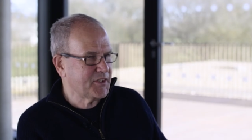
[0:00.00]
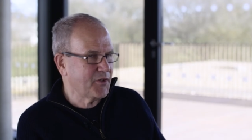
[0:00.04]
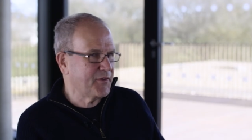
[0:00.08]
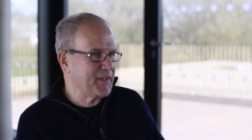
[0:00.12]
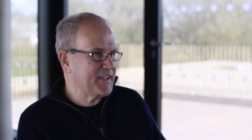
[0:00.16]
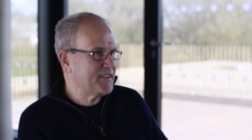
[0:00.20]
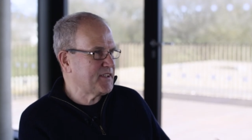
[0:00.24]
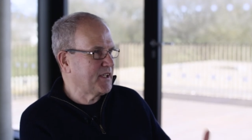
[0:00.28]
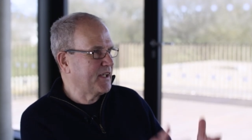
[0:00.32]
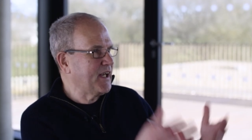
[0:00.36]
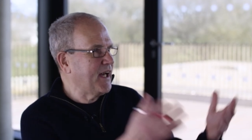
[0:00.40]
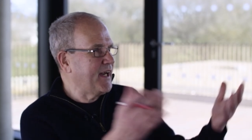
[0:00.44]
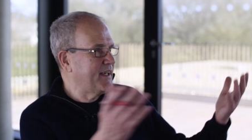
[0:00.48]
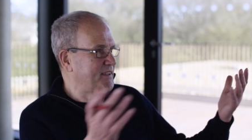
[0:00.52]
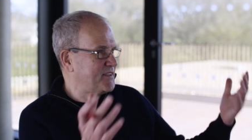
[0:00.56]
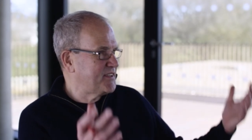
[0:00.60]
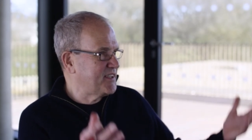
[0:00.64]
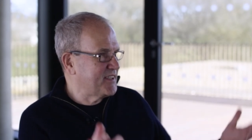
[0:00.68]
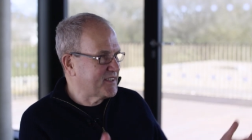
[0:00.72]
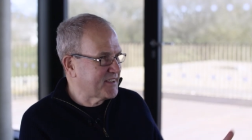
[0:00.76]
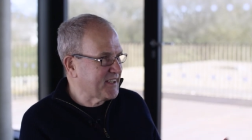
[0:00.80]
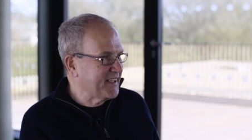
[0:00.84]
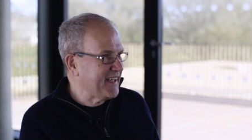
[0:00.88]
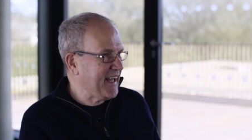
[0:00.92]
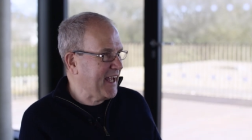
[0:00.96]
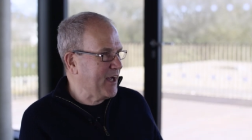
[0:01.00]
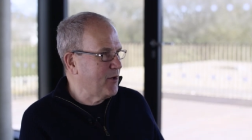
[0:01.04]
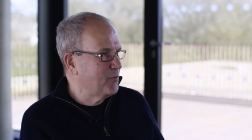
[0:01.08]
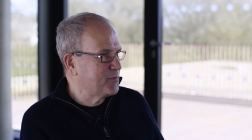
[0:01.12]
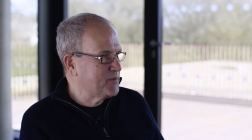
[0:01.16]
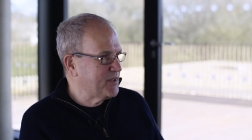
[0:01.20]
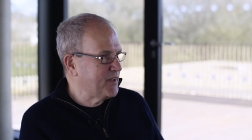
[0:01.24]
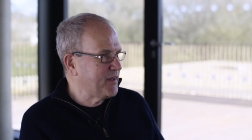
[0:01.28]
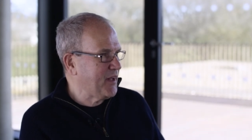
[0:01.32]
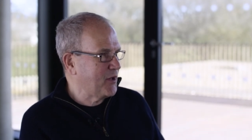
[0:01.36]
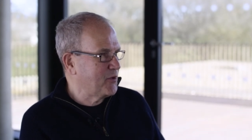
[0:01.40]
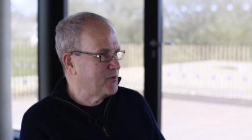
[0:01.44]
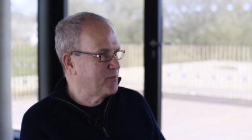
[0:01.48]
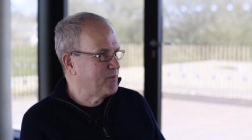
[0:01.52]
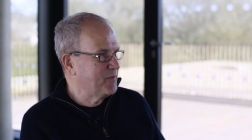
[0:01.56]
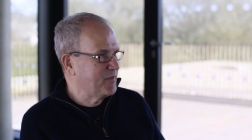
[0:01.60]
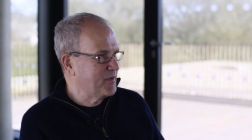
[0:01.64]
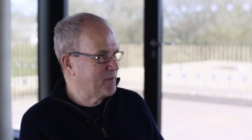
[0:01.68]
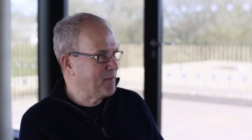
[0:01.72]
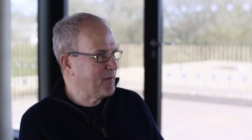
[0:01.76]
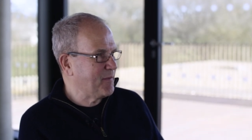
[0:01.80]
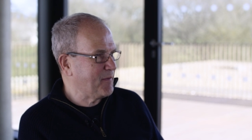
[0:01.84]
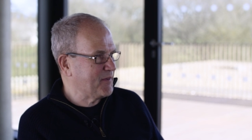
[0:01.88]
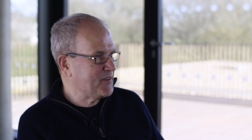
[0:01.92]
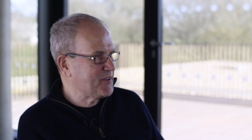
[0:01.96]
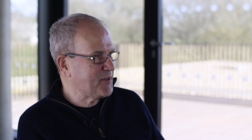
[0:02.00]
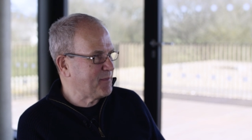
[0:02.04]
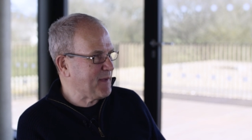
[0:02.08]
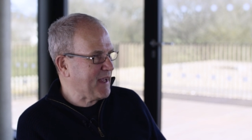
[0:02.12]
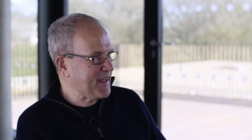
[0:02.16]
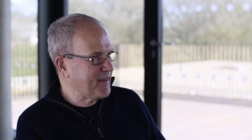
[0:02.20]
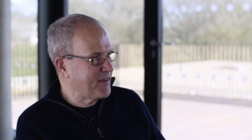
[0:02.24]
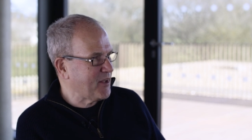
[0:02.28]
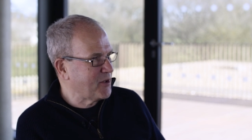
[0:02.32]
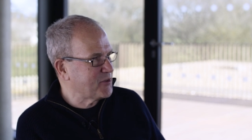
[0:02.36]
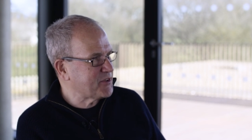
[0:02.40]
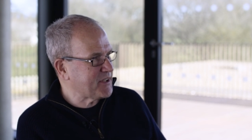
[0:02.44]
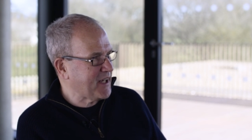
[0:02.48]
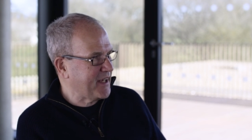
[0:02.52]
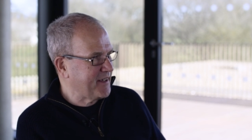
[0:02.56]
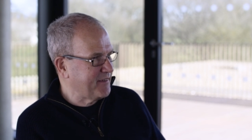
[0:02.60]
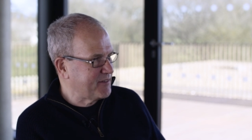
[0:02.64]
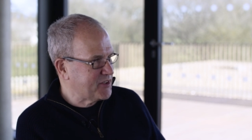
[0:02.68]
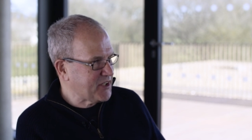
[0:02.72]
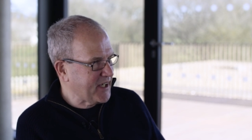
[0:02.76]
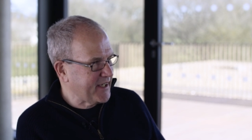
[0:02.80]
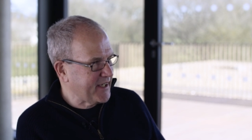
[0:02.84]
So these alliances can help to make those kind of